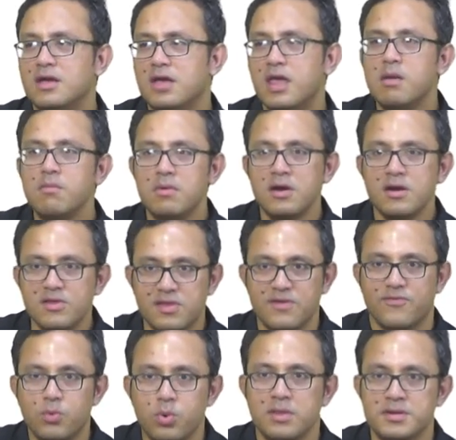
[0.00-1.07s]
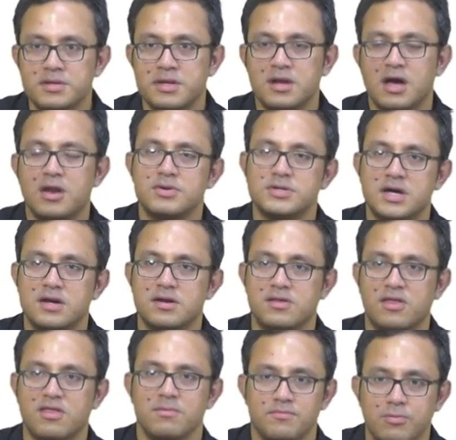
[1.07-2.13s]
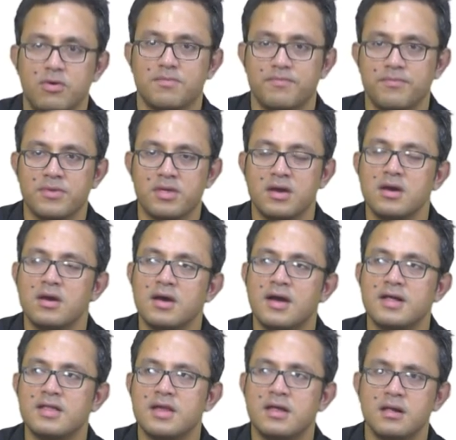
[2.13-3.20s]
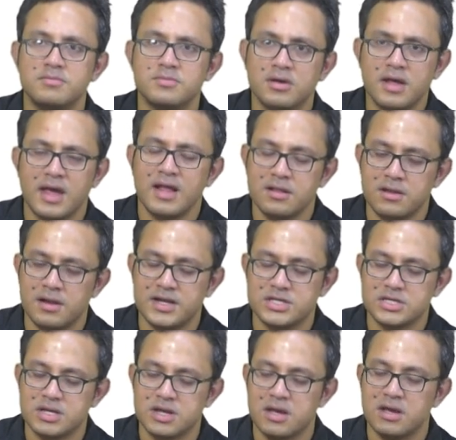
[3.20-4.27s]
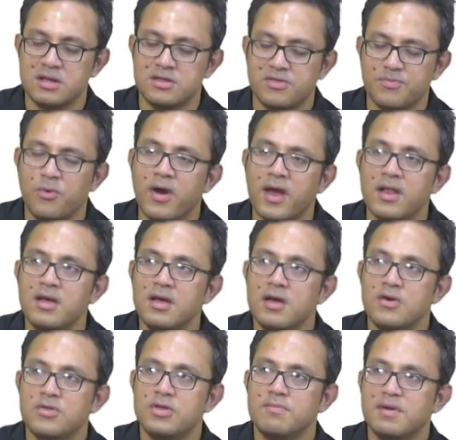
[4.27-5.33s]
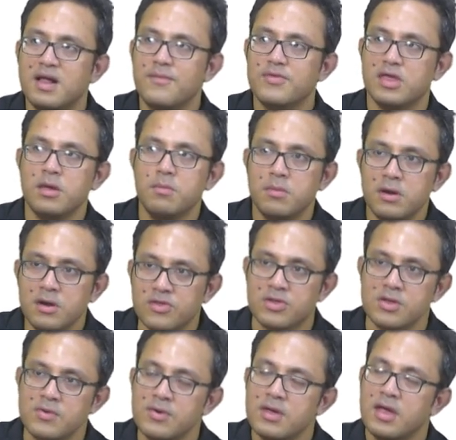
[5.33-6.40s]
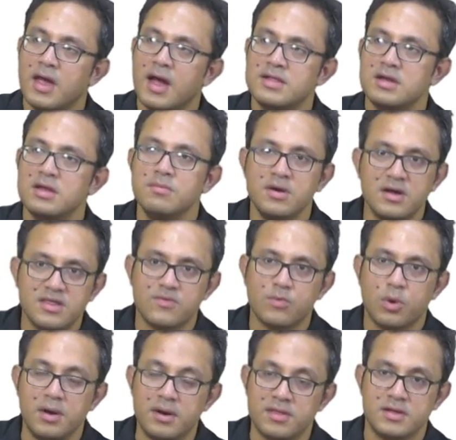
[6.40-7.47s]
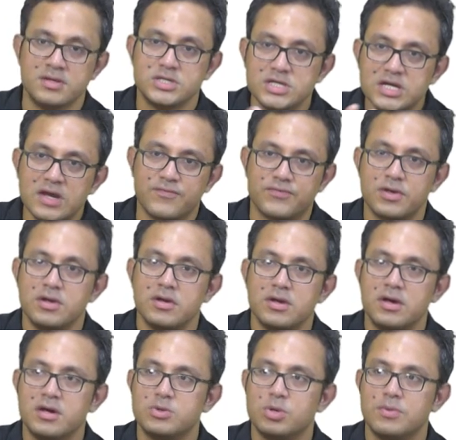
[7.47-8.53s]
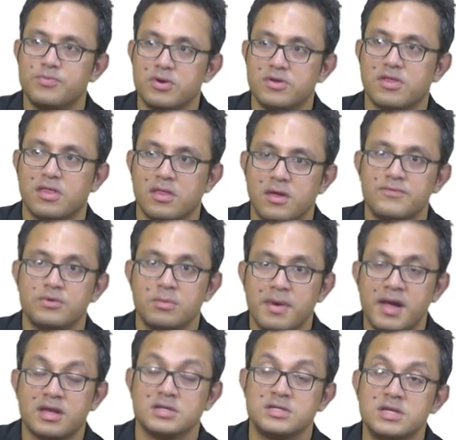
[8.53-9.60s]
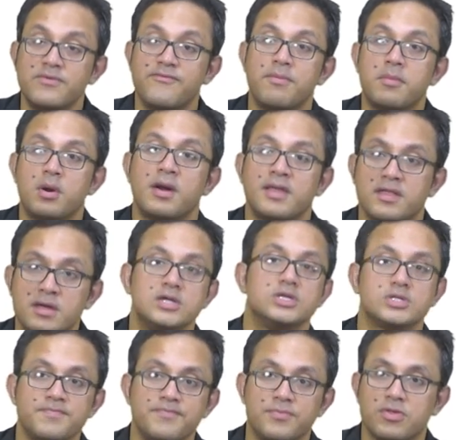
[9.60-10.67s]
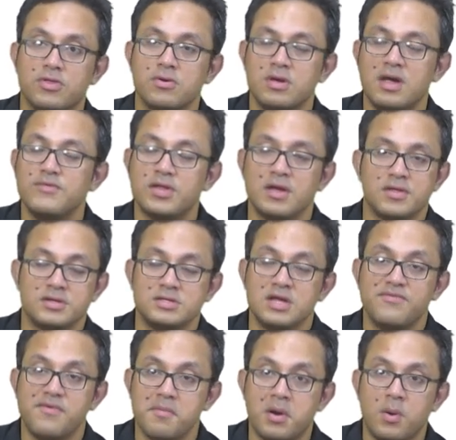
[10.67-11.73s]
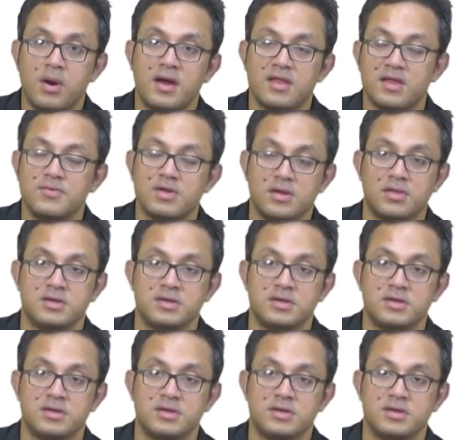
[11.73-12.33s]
immersive quality in Heart of Darkness is important. Uh, and I'm going to end the lecture here at this point. So it becomes immersive, and that immersive quality is achieved uh, through a process of dramatic defamiliarization. So everything is defamiliarized, everything is